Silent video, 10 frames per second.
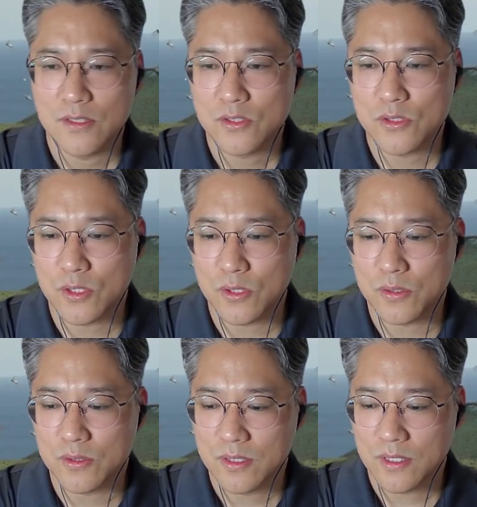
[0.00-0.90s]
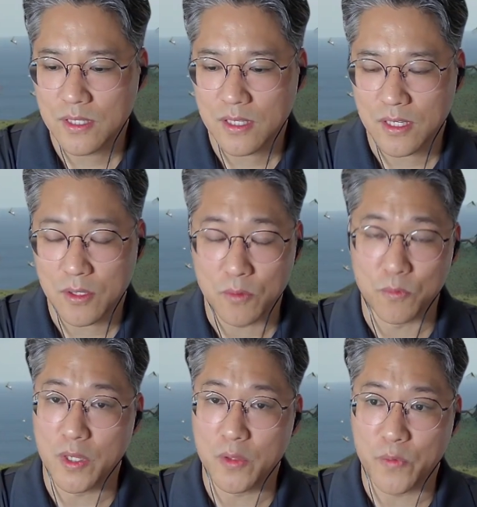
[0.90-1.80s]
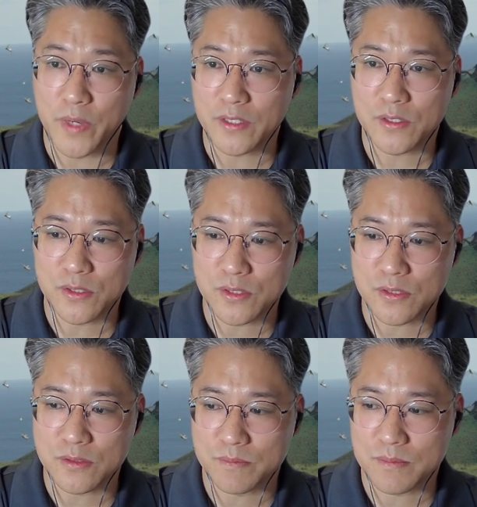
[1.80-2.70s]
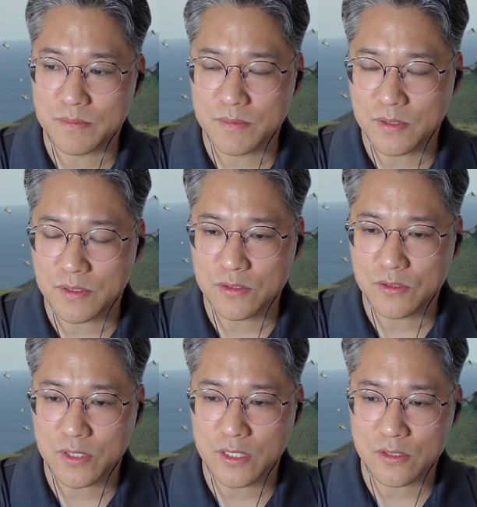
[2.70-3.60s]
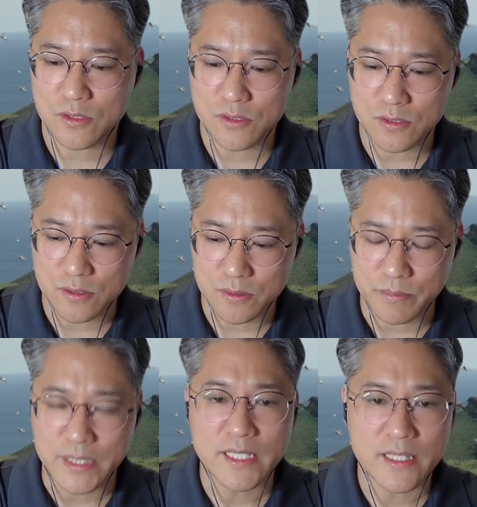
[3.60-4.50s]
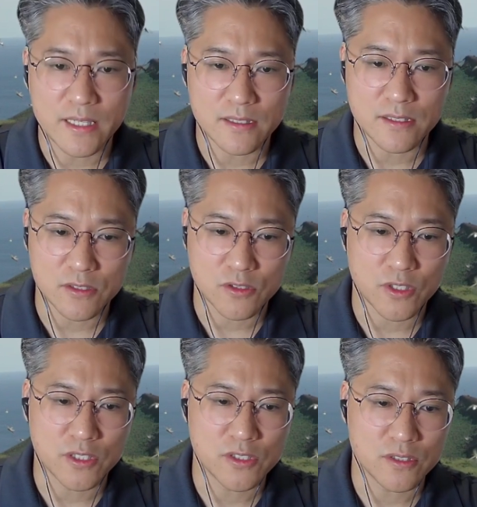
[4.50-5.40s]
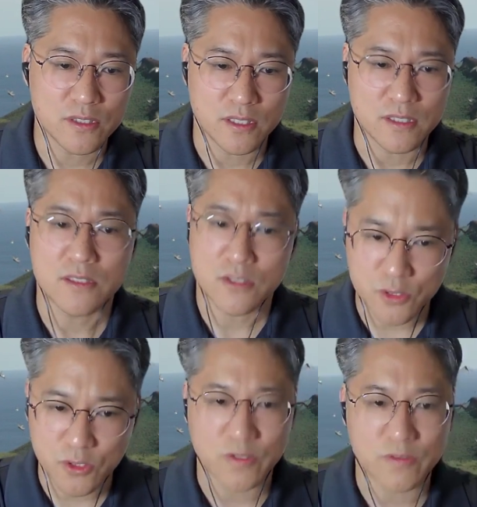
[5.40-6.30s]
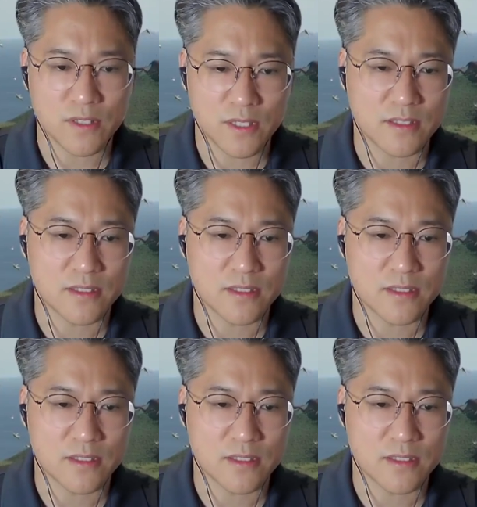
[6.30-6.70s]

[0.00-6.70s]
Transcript: So uh, one way to try to mitigate the situation is turn off the light.